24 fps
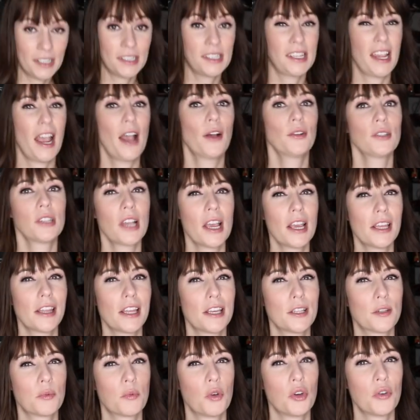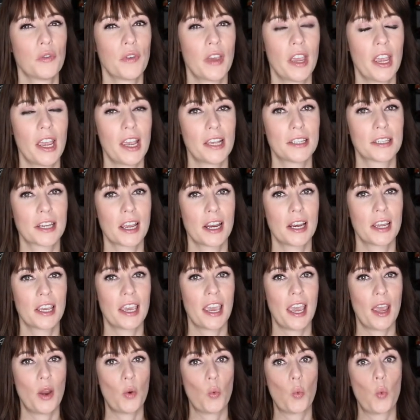Sounds like this movie is gonna
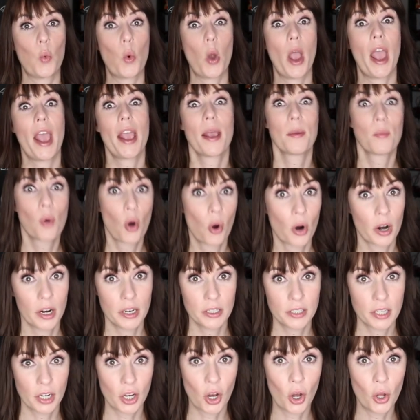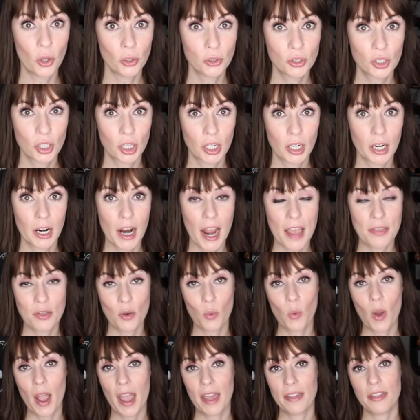get way more into culture and the
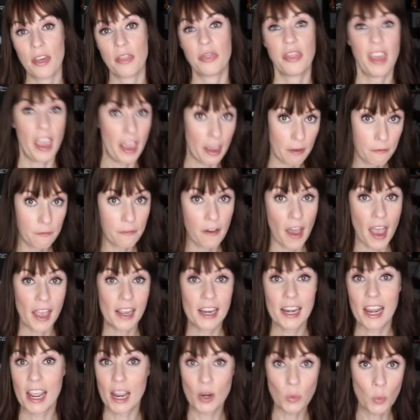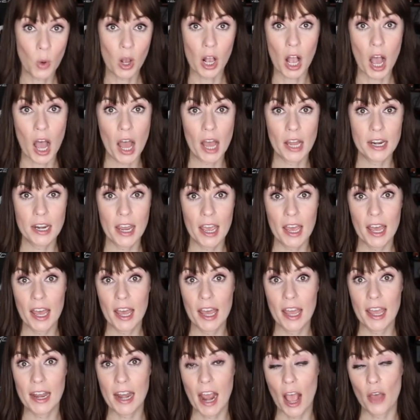way that they fight in
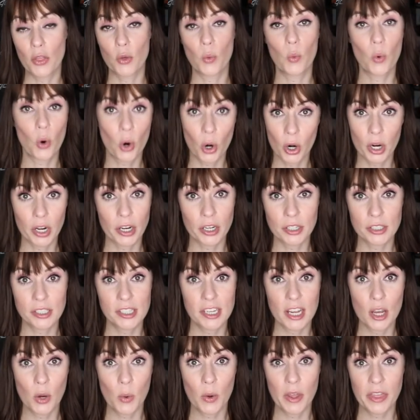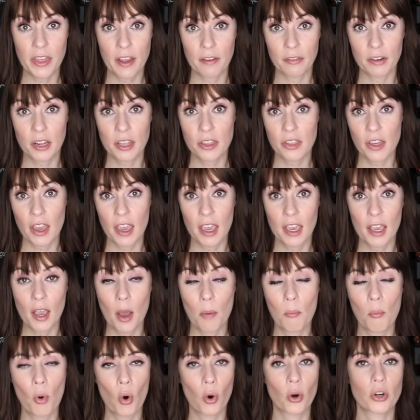Wakanda and how the warriors deal with everything,
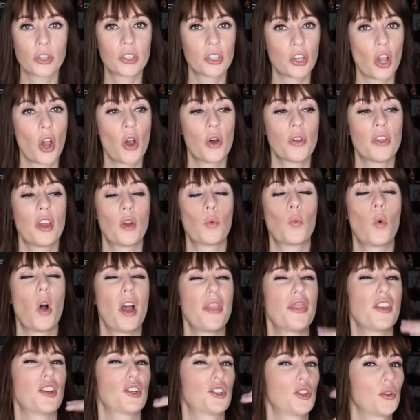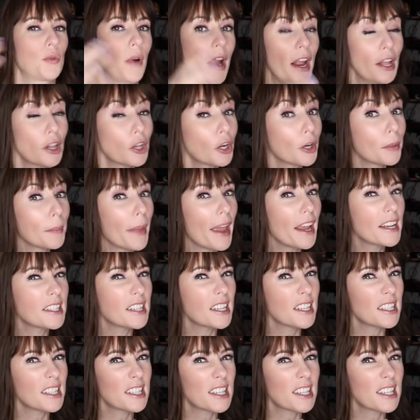more so than what the trailer makes it